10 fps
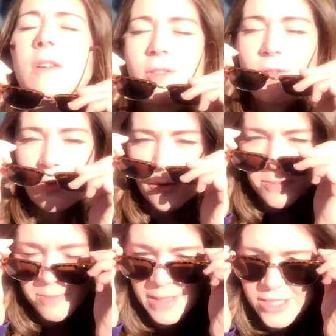your
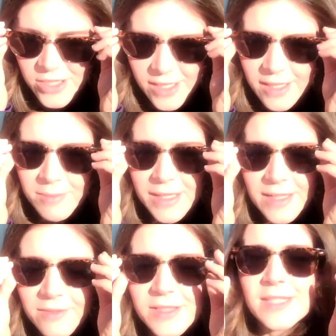magic and
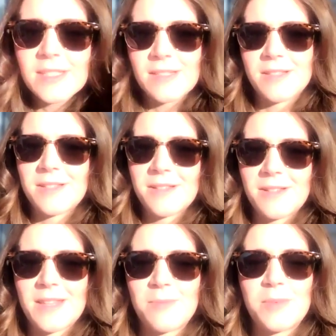magnificence,
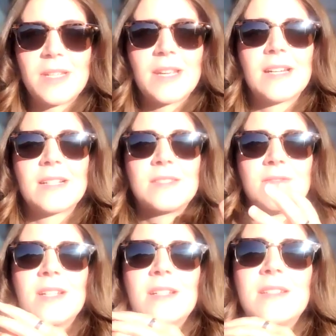and that being
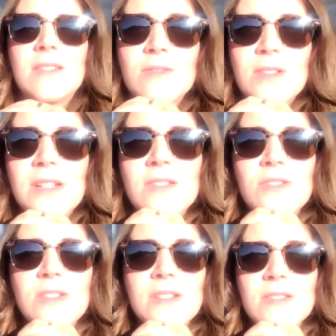activated in your
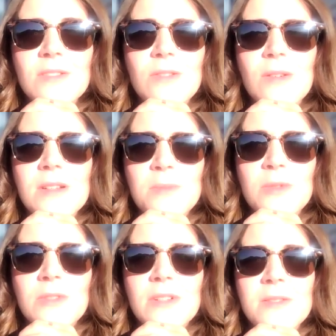energy. It's incredible.